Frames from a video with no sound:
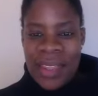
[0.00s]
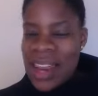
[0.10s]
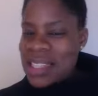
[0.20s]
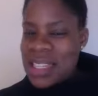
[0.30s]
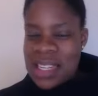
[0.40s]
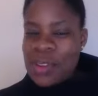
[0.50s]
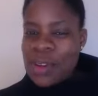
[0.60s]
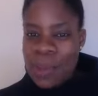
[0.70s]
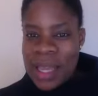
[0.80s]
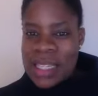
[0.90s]
And that is a
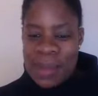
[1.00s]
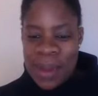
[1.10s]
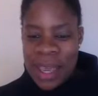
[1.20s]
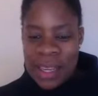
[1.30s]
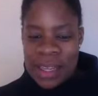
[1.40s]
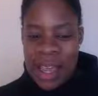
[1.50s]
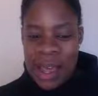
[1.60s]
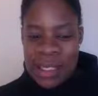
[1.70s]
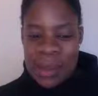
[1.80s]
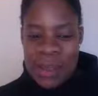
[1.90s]
difficult place to be in
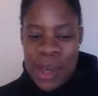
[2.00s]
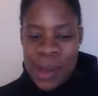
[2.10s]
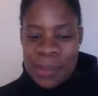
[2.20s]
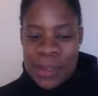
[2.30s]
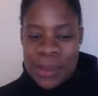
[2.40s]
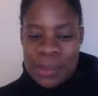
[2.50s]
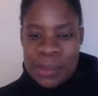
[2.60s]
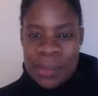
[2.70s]
sometimes.